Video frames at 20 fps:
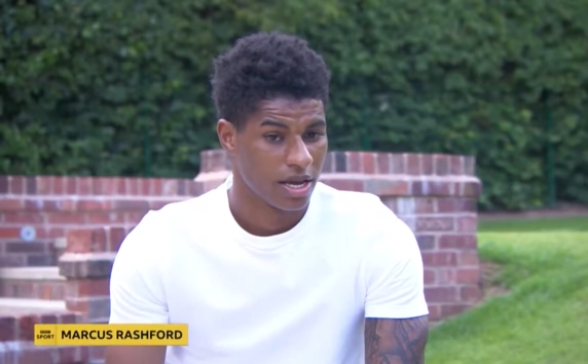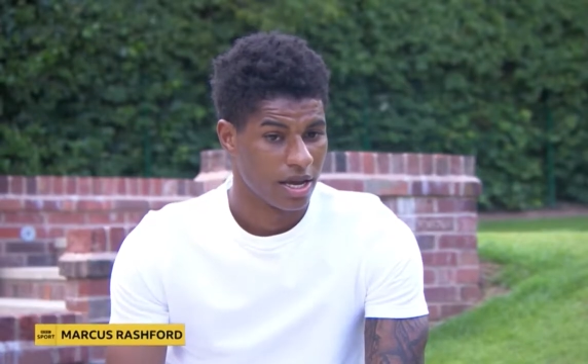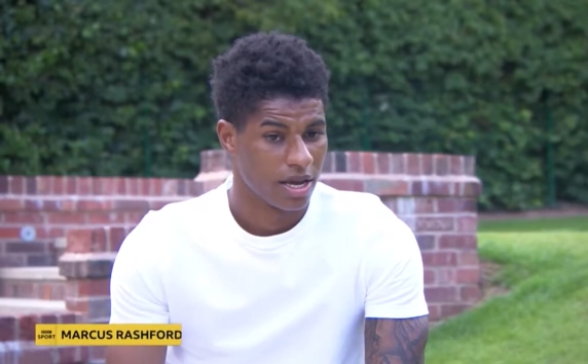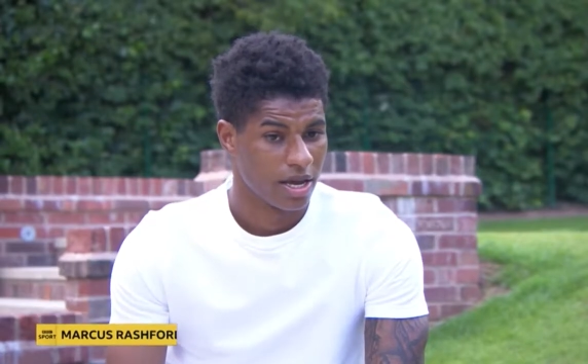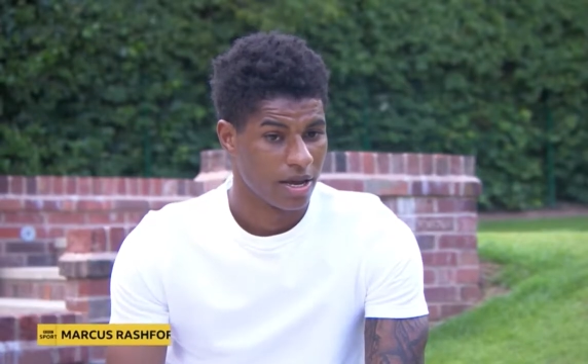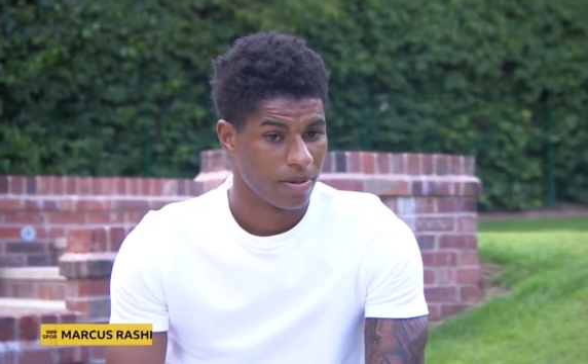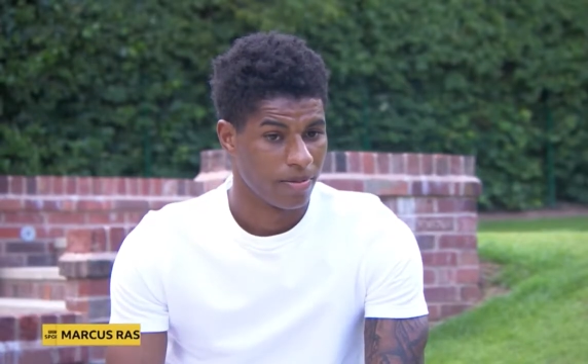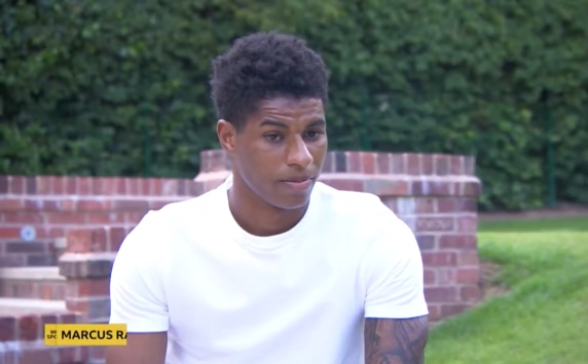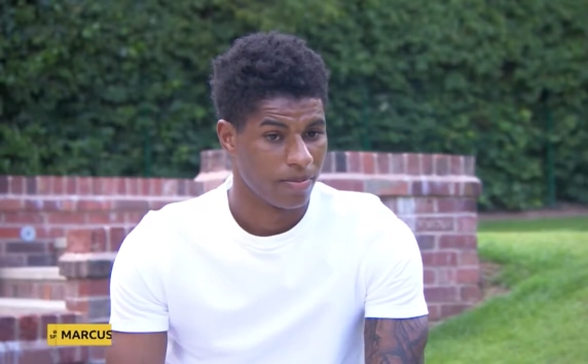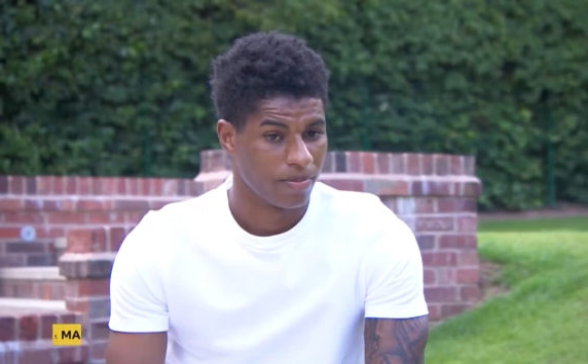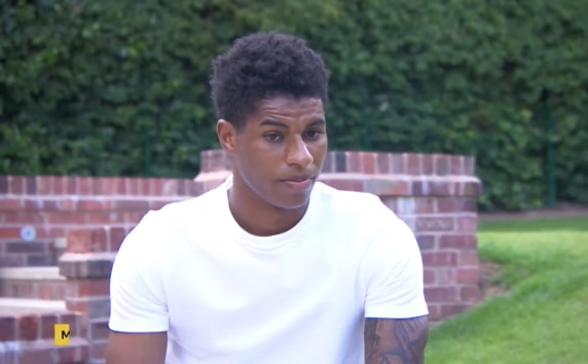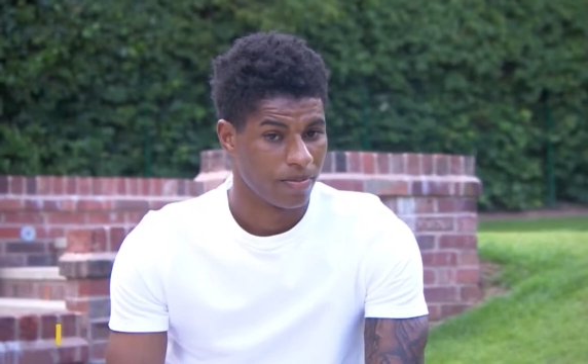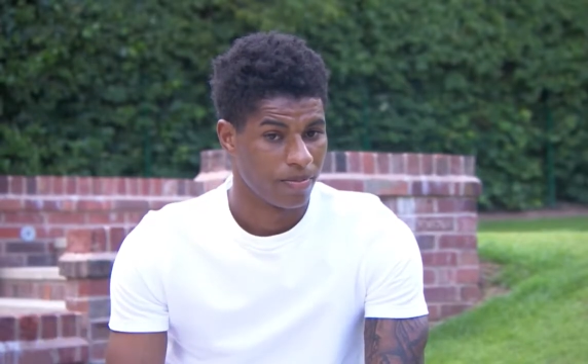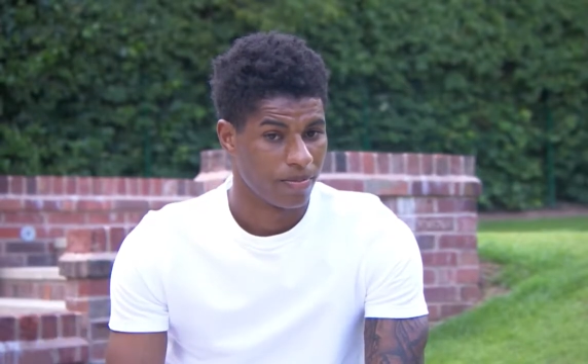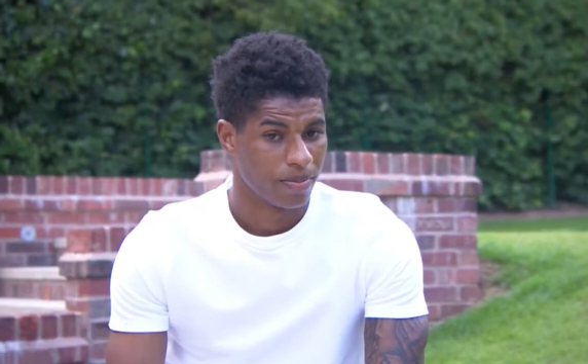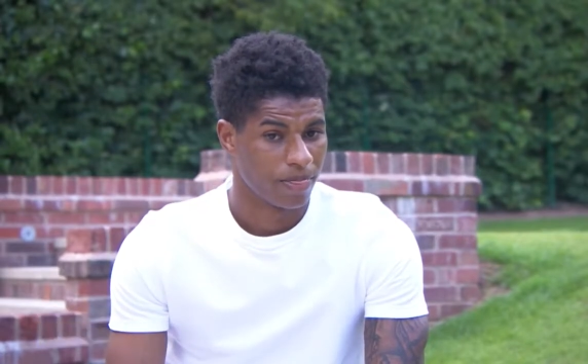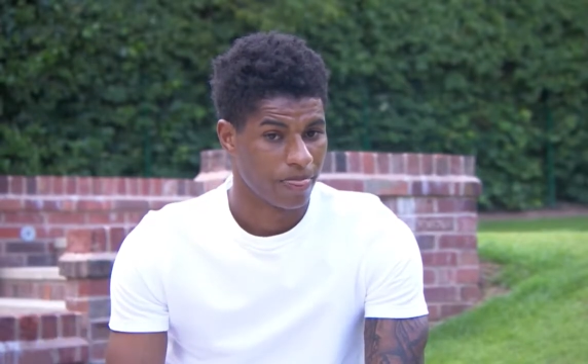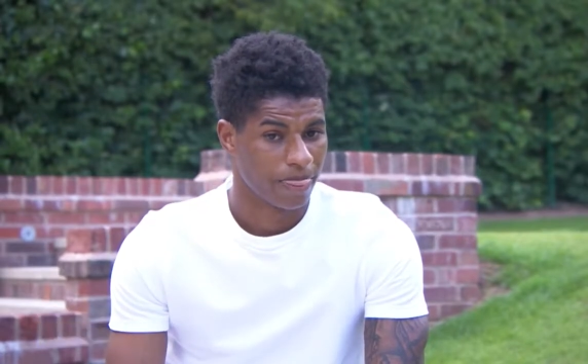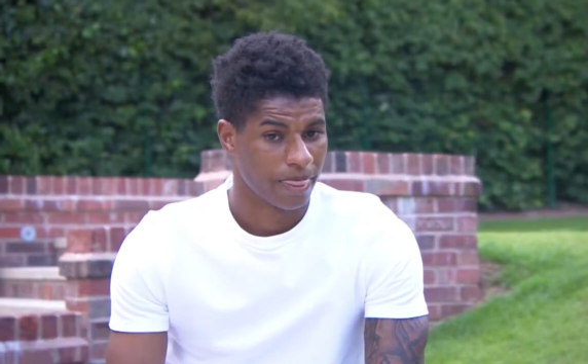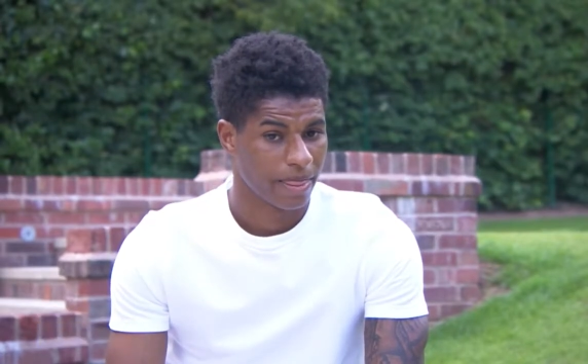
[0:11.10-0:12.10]
Um,
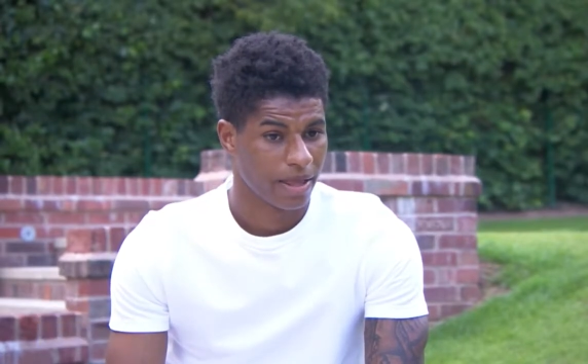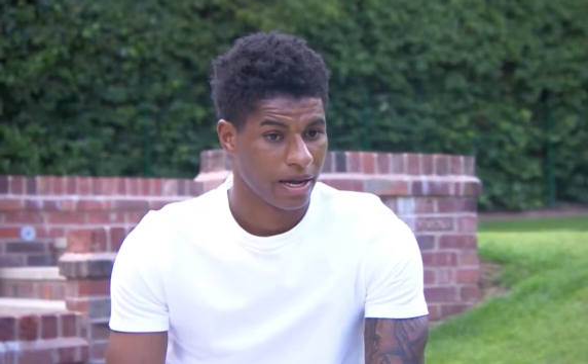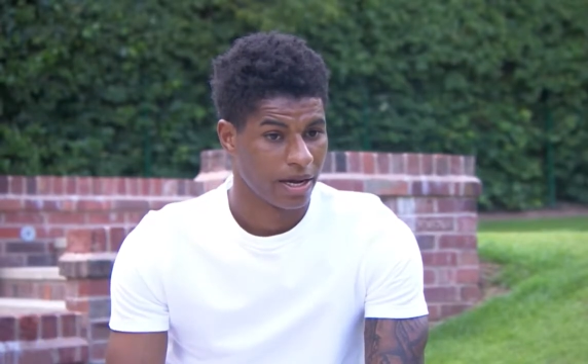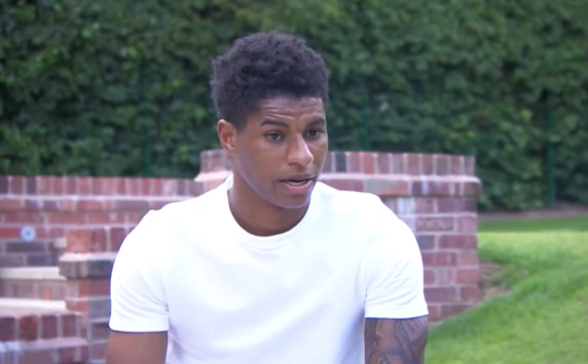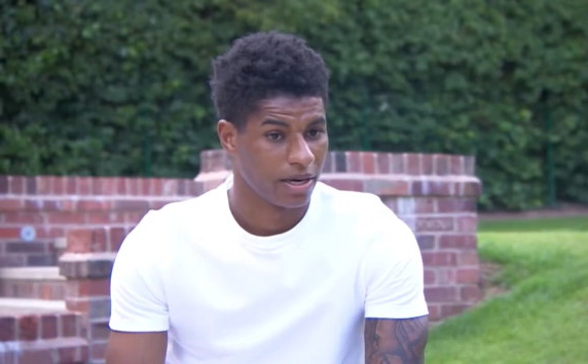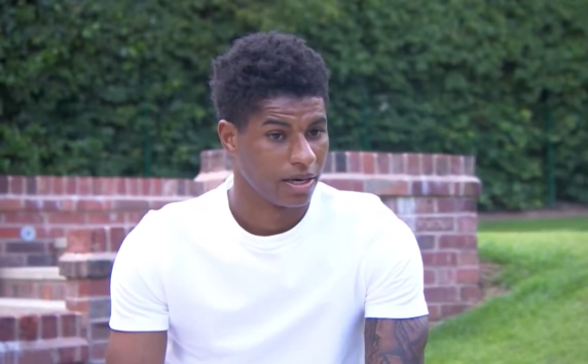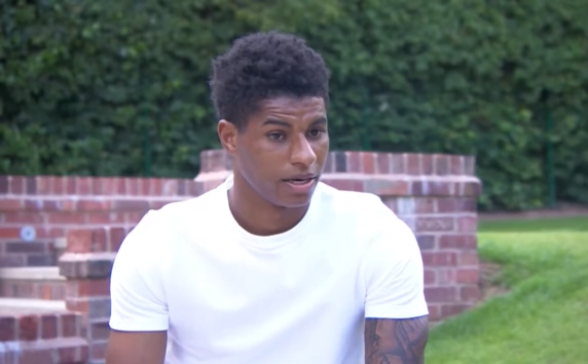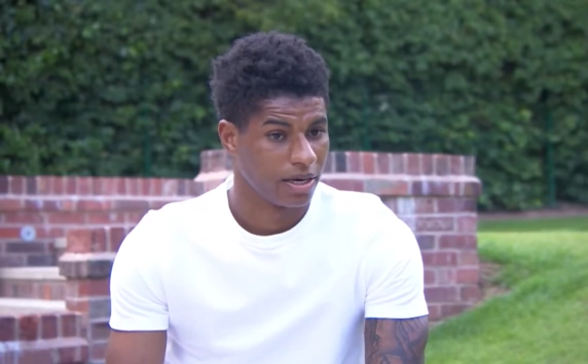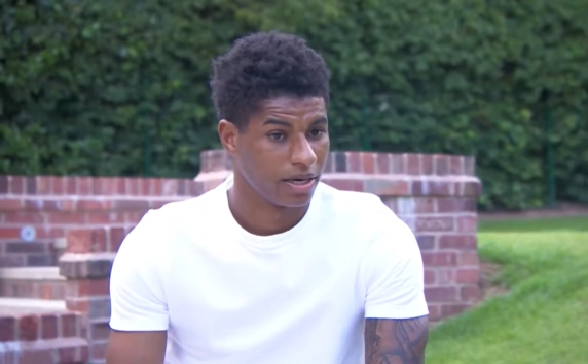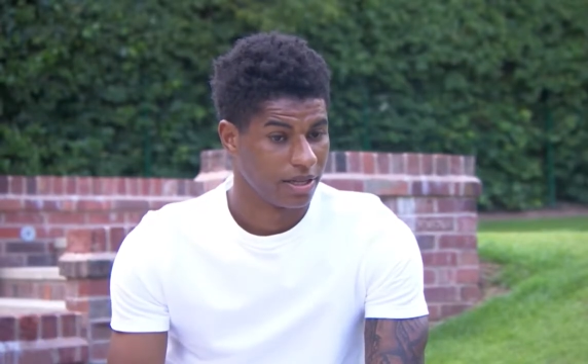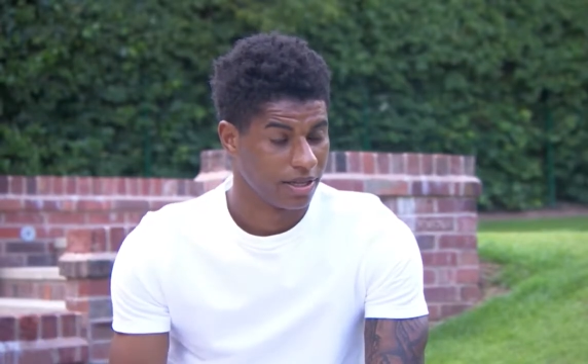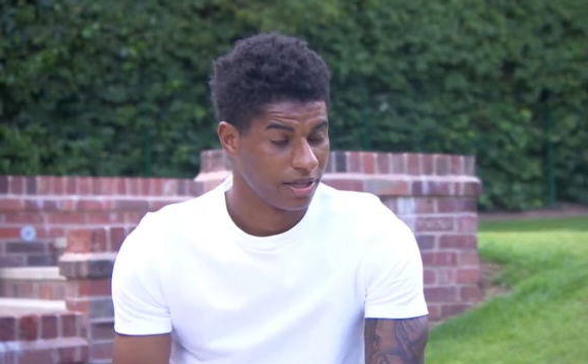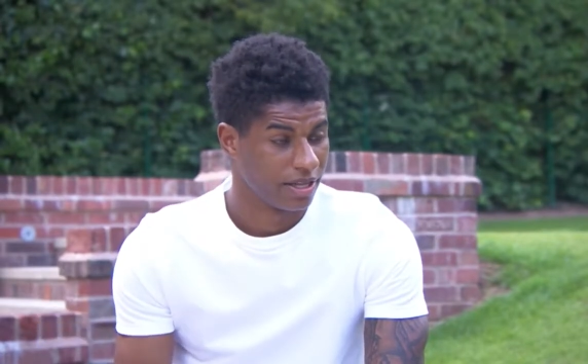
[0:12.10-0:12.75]
and